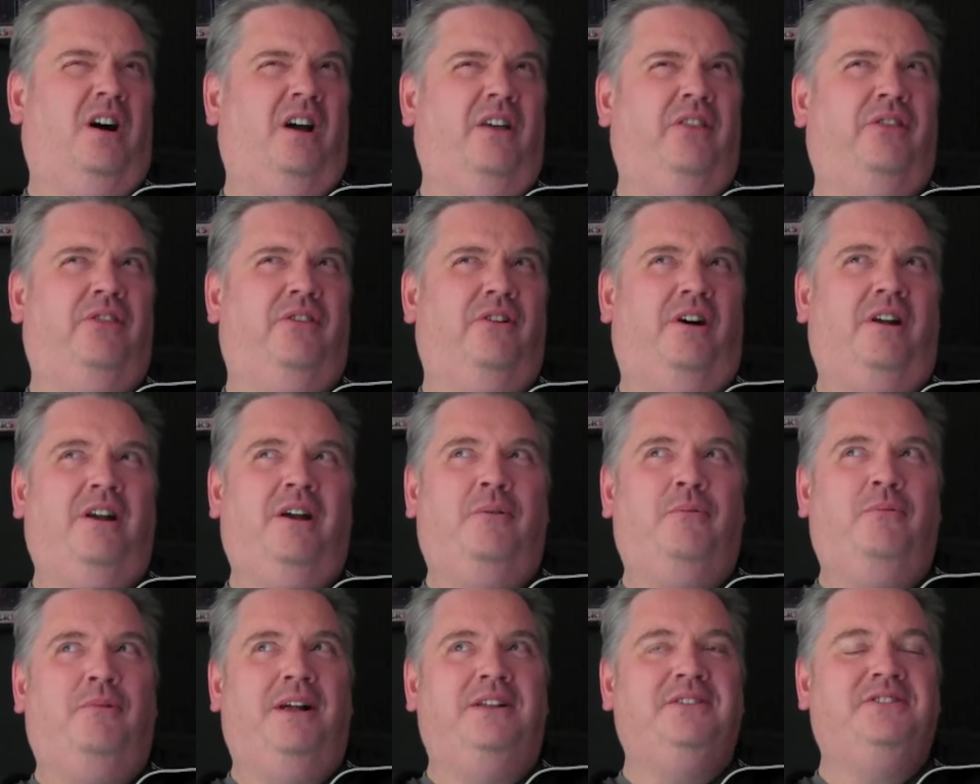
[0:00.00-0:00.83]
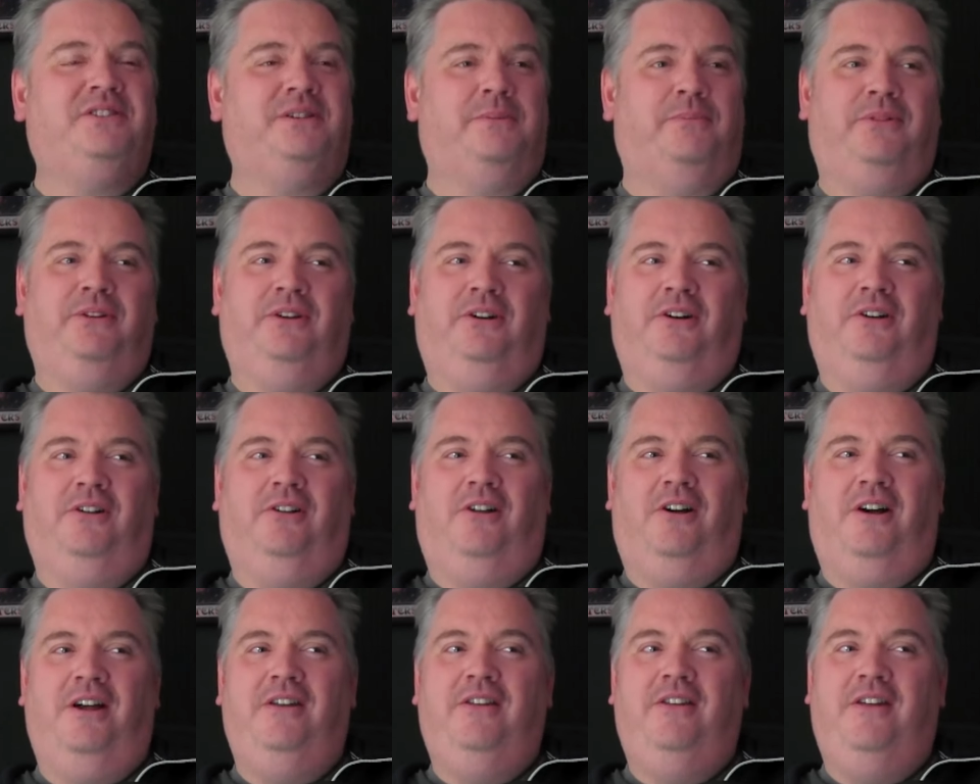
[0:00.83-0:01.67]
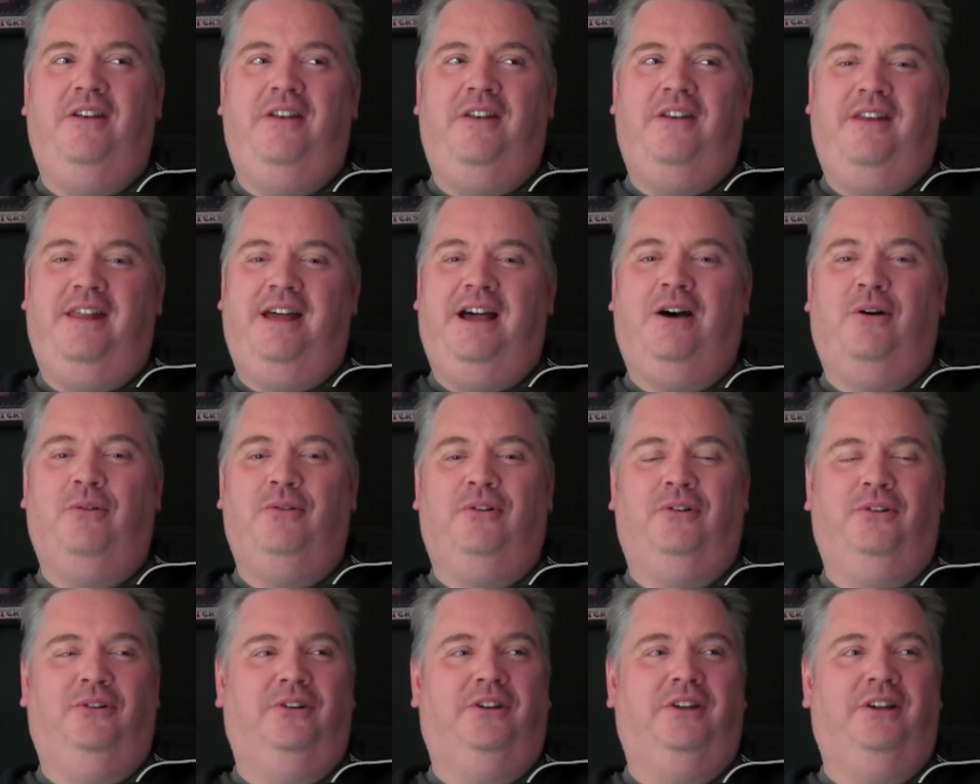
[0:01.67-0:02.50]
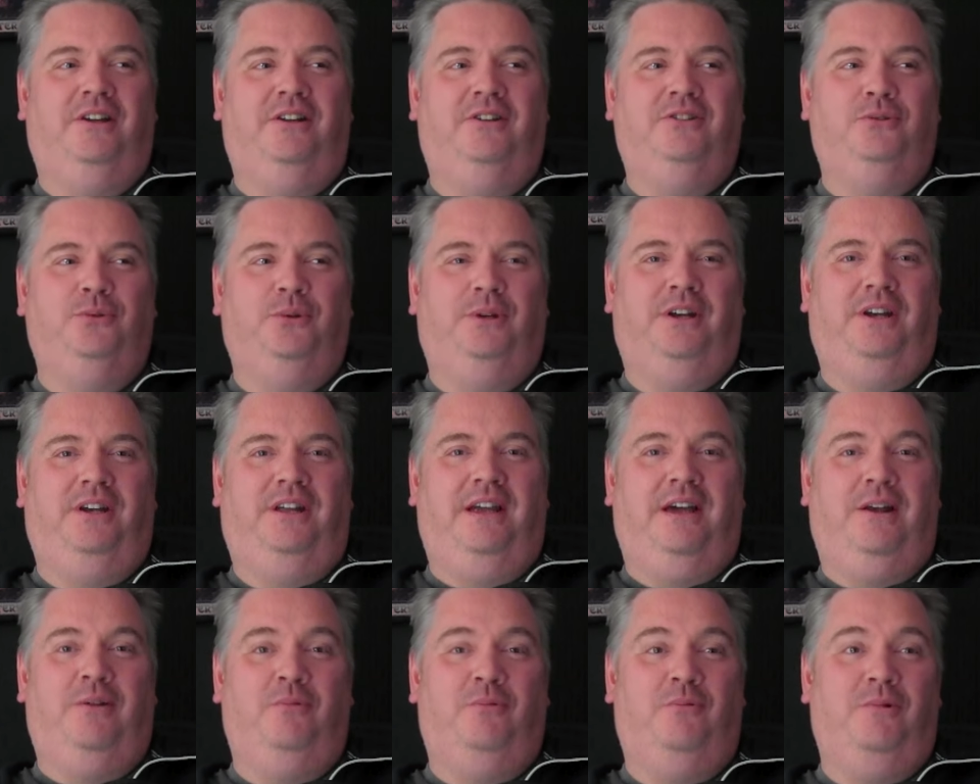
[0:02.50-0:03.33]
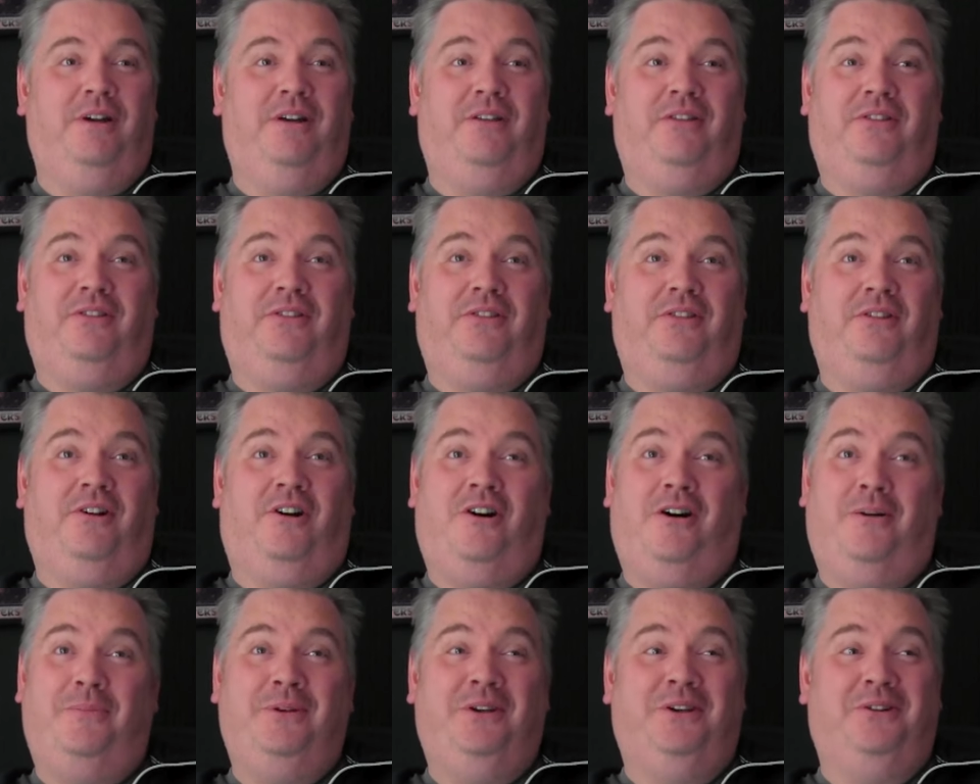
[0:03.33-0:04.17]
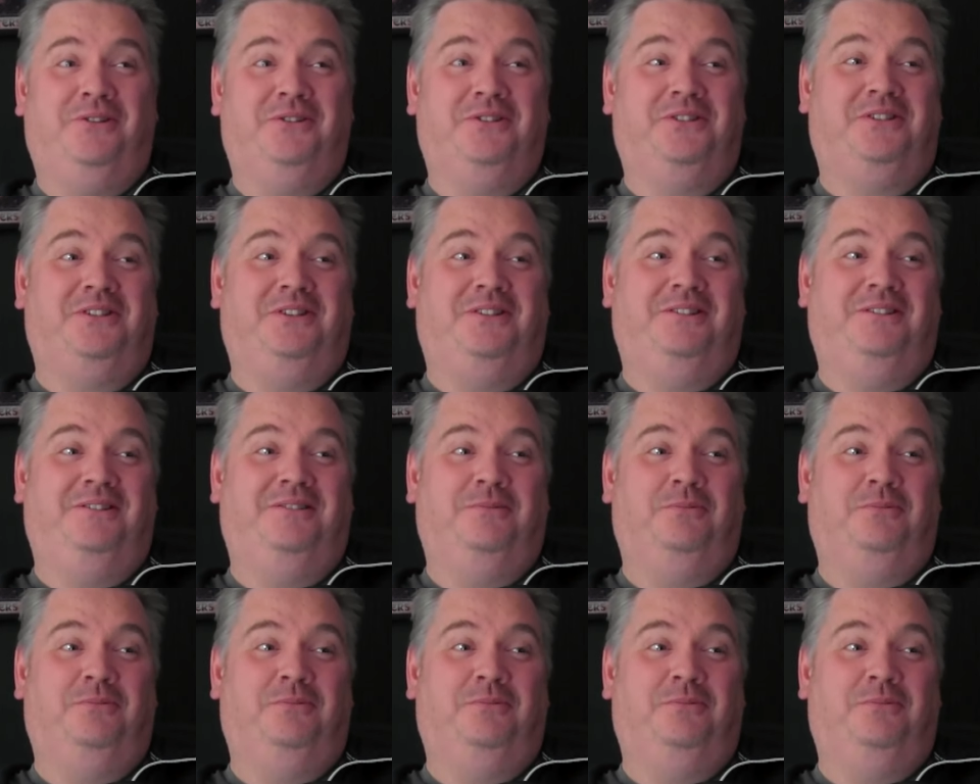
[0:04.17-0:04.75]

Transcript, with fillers: I thought I read something online that now they're looking at doing it again with Tom Hiddleston,